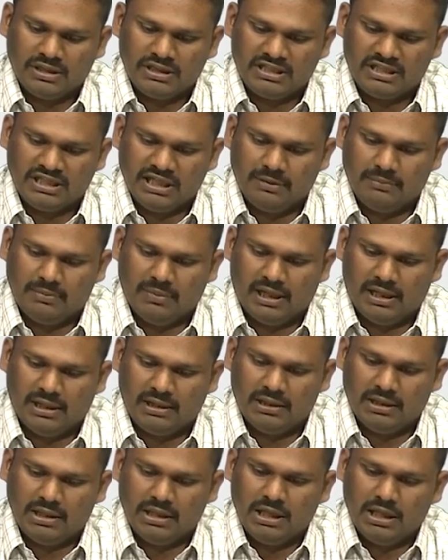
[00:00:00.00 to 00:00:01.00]

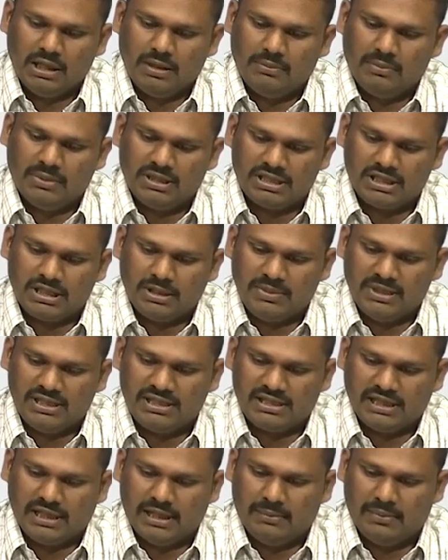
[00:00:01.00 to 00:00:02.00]
sigma must be
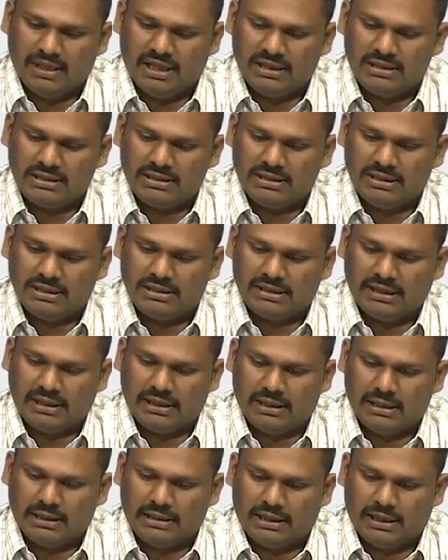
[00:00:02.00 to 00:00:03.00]
same as the
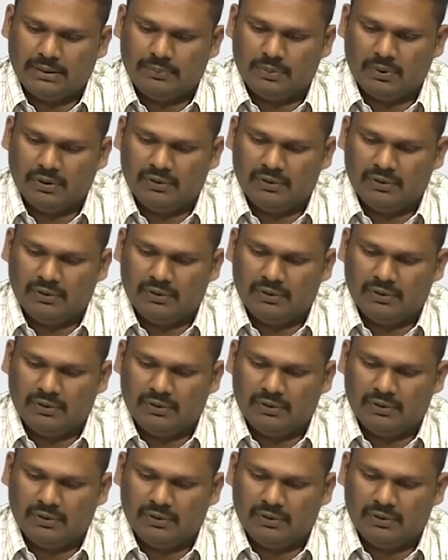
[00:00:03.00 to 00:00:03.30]
cycle type